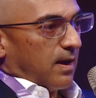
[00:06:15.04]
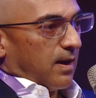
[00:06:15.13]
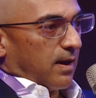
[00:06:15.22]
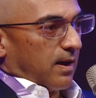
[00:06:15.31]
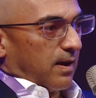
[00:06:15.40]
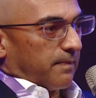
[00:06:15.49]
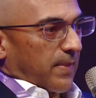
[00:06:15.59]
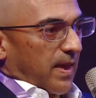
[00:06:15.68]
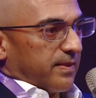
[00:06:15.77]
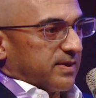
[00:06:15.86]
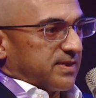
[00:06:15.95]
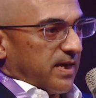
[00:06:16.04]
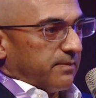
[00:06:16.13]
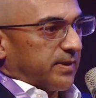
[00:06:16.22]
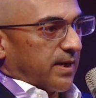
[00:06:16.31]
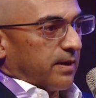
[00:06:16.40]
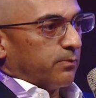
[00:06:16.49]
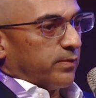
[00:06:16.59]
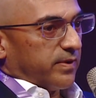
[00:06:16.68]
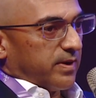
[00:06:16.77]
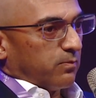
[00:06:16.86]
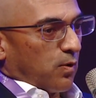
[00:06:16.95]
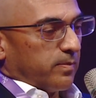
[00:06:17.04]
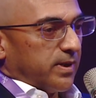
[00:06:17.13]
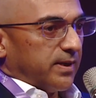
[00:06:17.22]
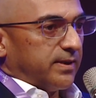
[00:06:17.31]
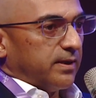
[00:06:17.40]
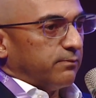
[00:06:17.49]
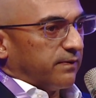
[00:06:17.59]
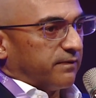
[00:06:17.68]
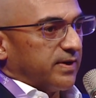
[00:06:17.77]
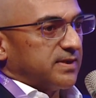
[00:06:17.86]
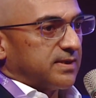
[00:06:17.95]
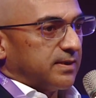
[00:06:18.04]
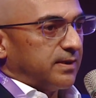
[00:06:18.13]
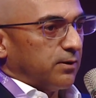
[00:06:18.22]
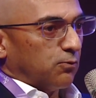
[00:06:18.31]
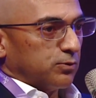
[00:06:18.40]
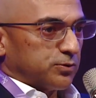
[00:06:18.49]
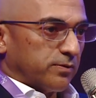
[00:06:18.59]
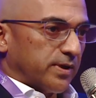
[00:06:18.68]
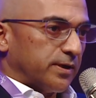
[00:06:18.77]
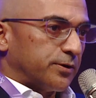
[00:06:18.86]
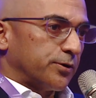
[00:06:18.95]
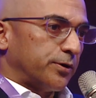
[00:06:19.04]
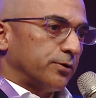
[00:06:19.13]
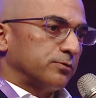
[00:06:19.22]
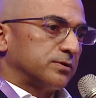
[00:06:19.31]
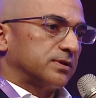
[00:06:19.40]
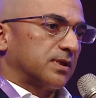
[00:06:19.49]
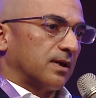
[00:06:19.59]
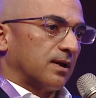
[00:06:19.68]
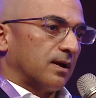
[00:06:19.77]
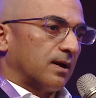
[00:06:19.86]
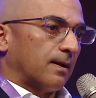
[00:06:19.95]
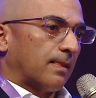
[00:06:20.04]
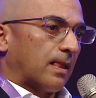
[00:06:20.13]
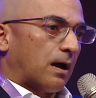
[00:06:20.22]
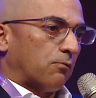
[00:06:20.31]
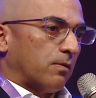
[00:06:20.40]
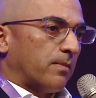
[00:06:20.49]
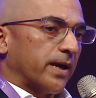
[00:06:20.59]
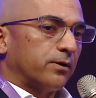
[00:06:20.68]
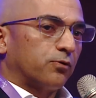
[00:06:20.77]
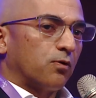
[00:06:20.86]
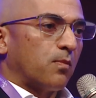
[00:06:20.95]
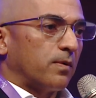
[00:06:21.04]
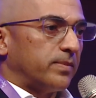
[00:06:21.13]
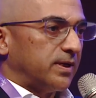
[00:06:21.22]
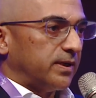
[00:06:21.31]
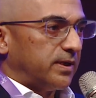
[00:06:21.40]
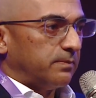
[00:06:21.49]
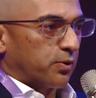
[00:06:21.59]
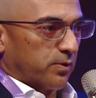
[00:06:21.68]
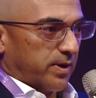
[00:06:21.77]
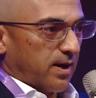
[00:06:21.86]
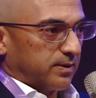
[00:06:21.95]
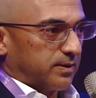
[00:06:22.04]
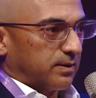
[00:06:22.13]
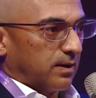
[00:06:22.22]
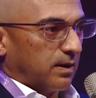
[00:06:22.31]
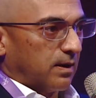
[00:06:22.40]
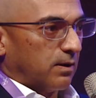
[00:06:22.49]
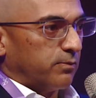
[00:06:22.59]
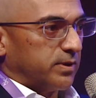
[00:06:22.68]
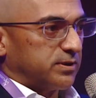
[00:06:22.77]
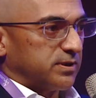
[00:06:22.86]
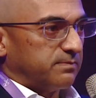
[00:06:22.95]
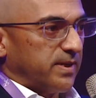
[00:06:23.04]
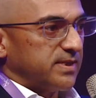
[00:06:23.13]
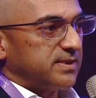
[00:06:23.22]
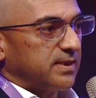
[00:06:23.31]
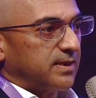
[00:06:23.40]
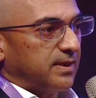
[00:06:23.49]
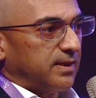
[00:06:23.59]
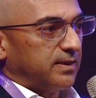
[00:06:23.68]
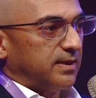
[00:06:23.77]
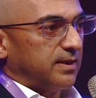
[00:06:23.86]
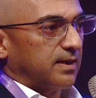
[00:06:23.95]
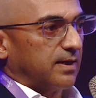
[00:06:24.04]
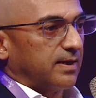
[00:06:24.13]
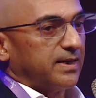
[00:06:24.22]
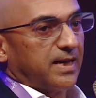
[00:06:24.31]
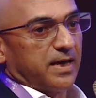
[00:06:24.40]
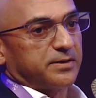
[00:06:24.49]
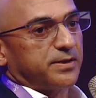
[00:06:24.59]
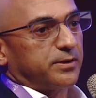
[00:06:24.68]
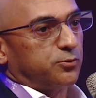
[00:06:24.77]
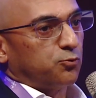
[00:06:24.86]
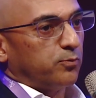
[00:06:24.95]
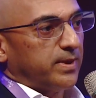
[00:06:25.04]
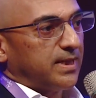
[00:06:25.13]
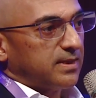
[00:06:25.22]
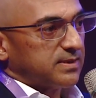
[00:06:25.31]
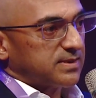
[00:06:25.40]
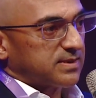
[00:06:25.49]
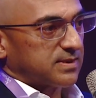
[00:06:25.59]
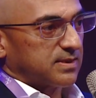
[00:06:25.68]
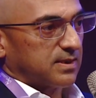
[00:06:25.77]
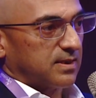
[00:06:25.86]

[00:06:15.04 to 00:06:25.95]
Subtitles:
At the same time, within mobility, we've recently also introduced our micro-mobility product, which is basically the electric 2-wheelers.